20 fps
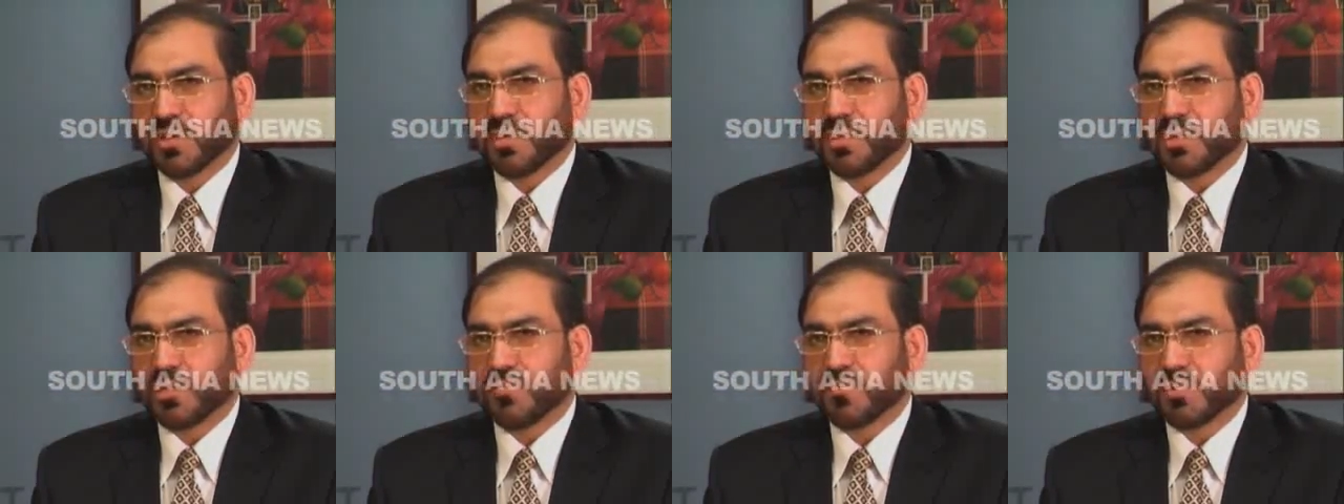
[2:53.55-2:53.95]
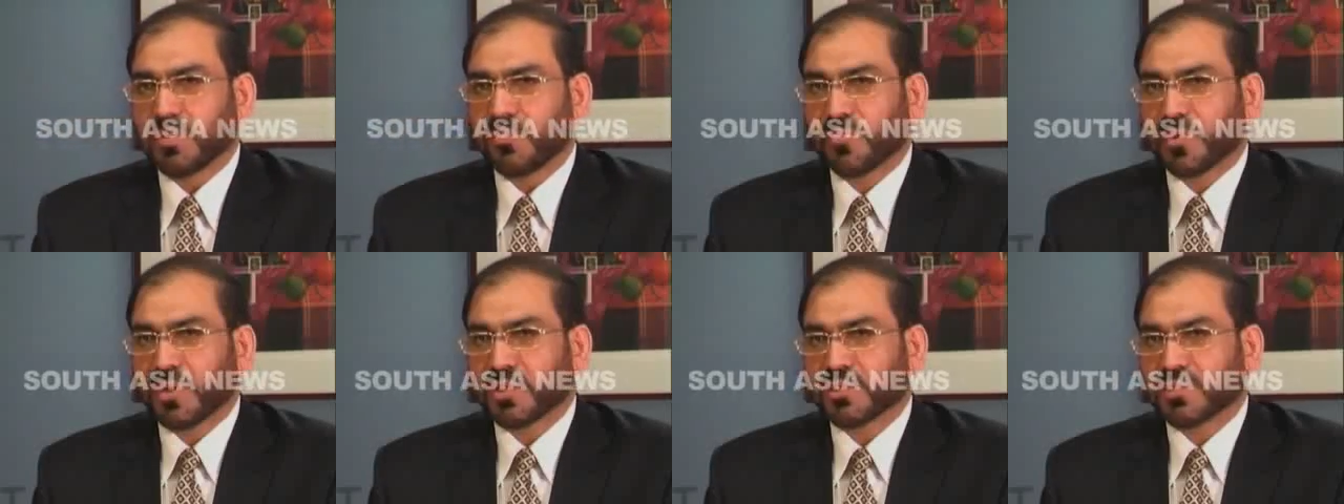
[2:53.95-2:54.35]
Even
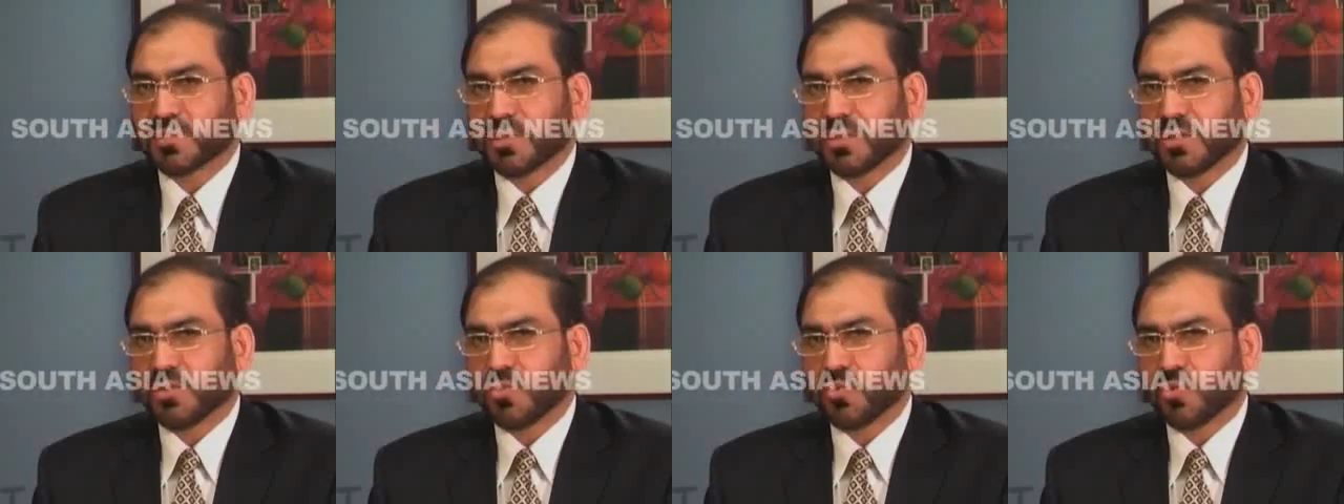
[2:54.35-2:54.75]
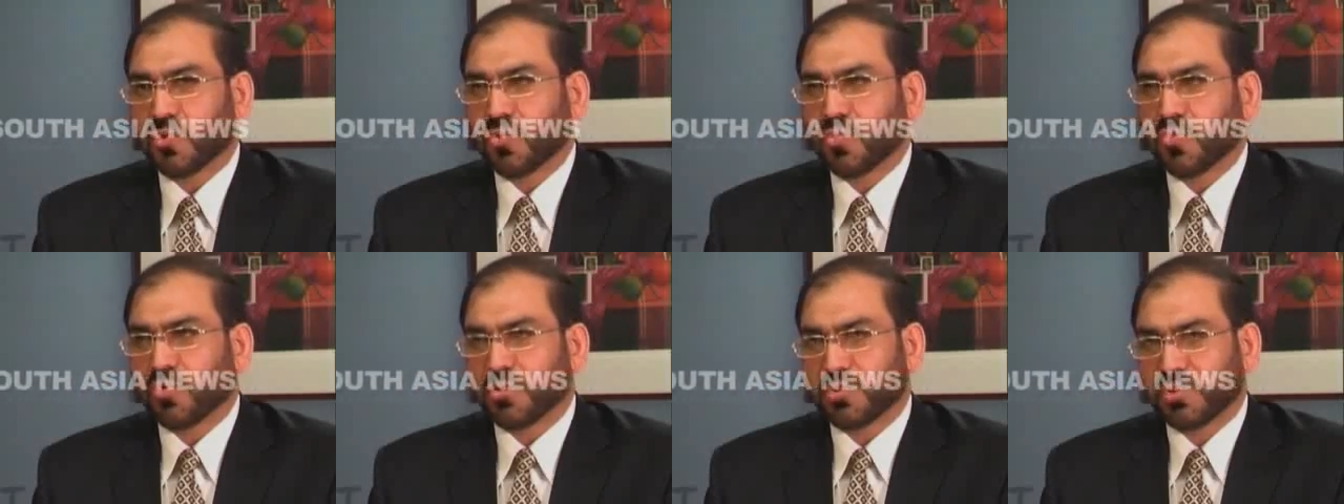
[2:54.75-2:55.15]
Pakistani
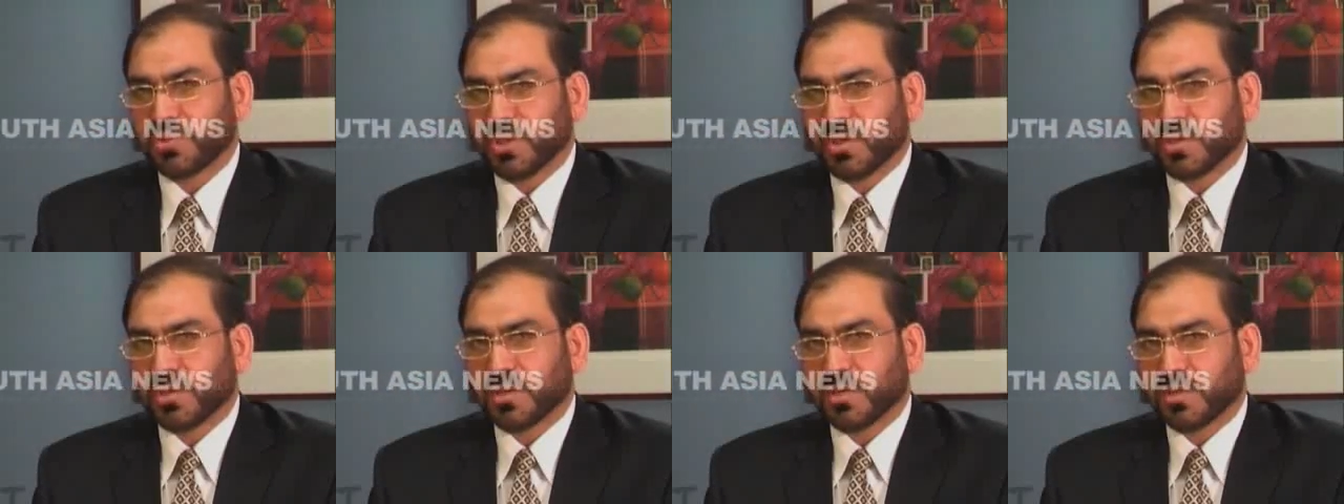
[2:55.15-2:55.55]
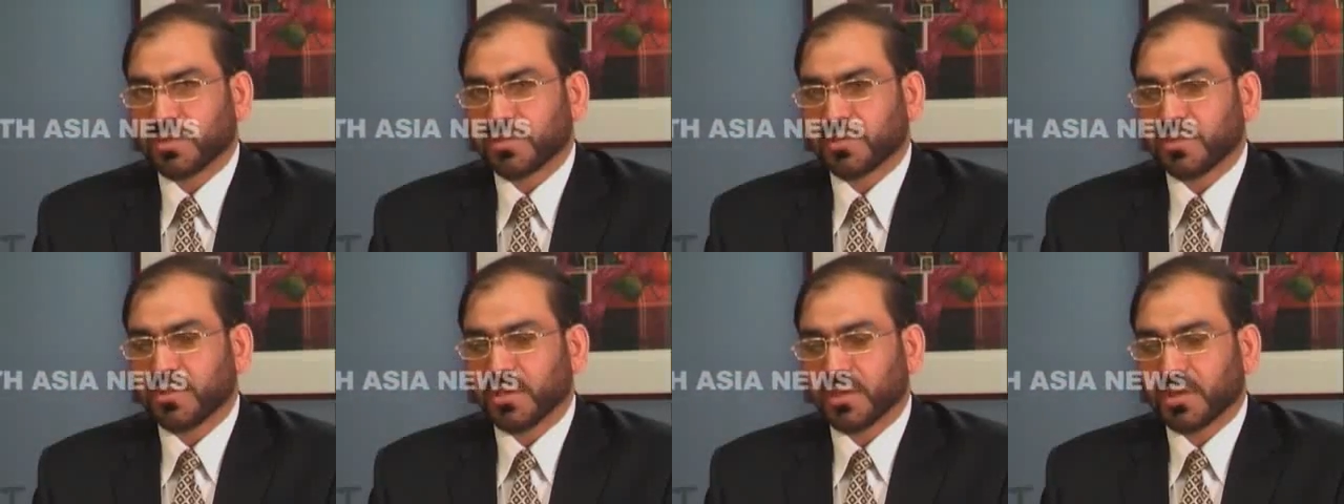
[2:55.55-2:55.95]
own journalists,
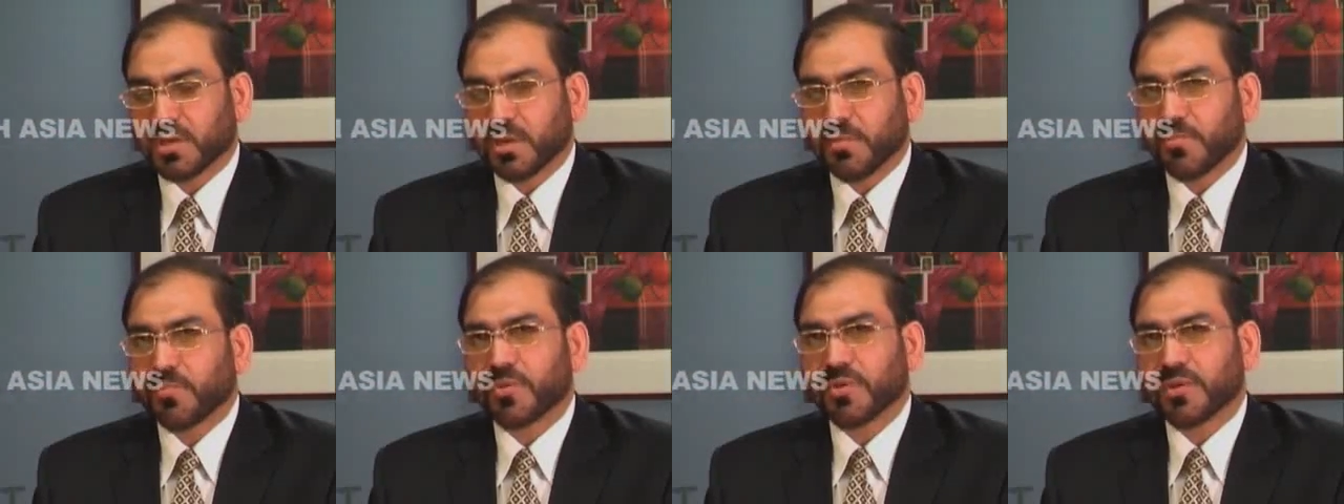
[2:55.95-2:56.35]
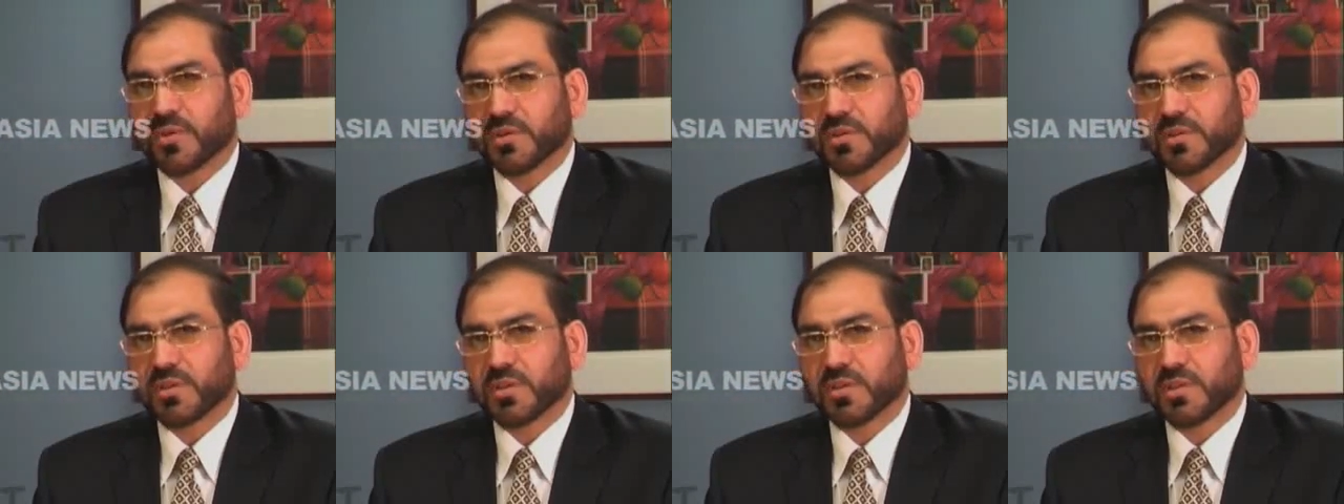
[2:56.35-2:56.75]
they
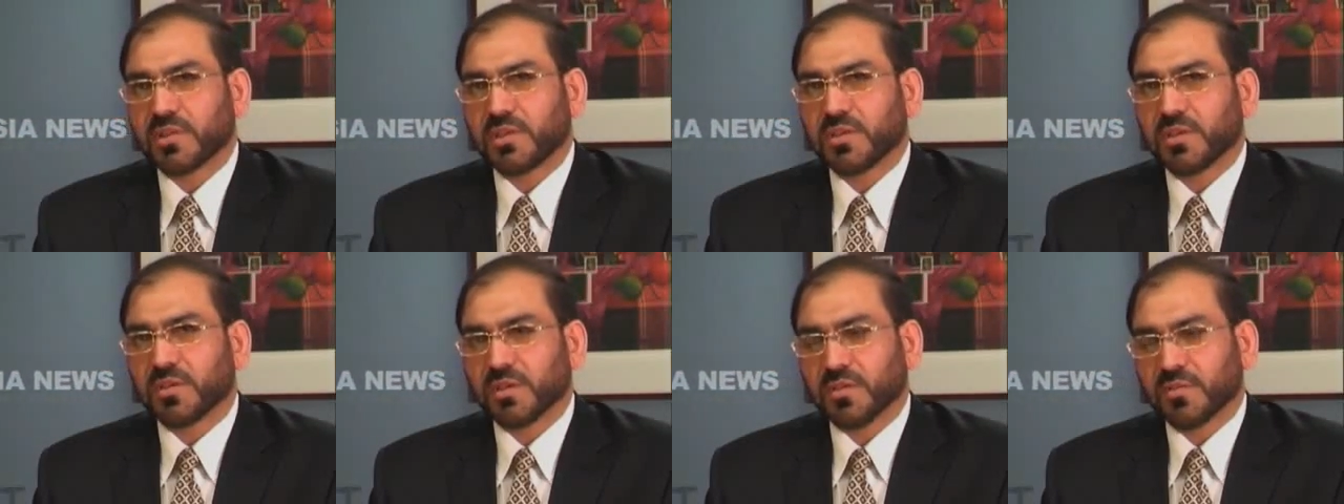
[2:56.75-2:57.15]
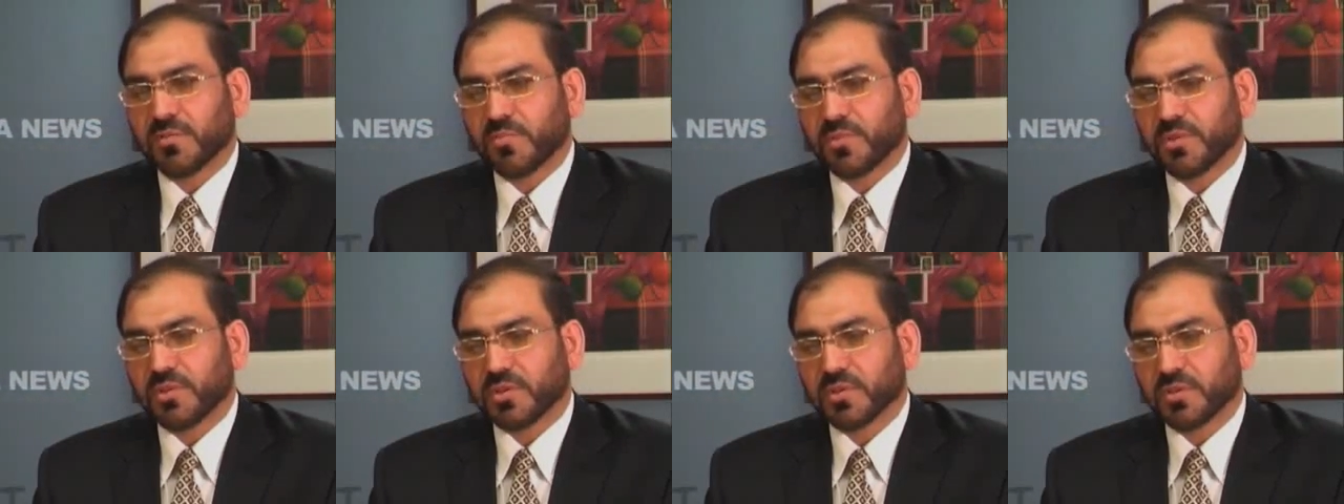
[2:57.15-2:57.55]
complain that they have
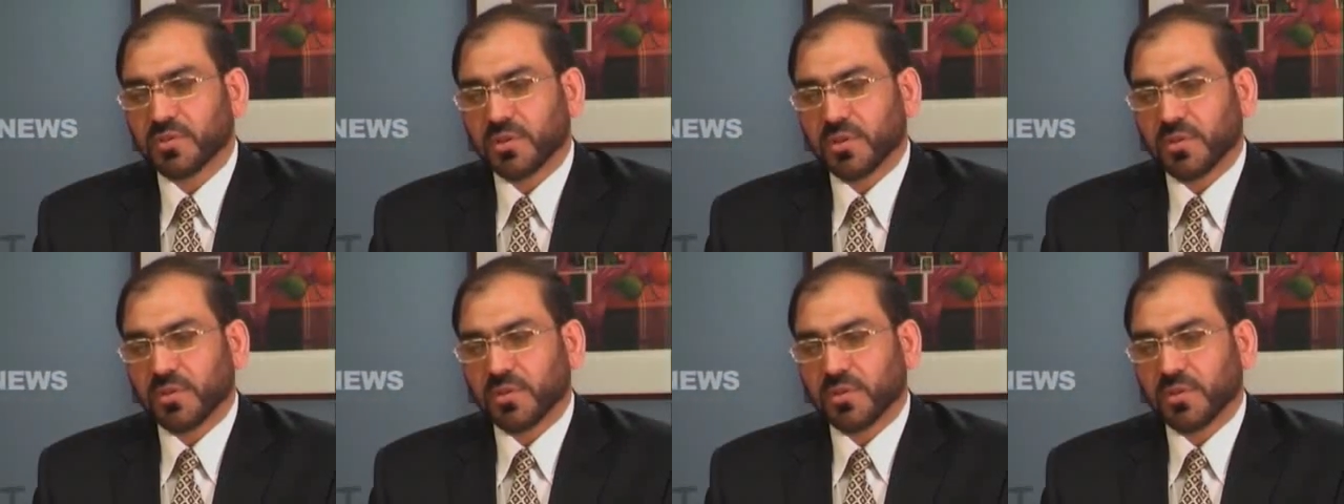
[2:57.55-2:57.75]
been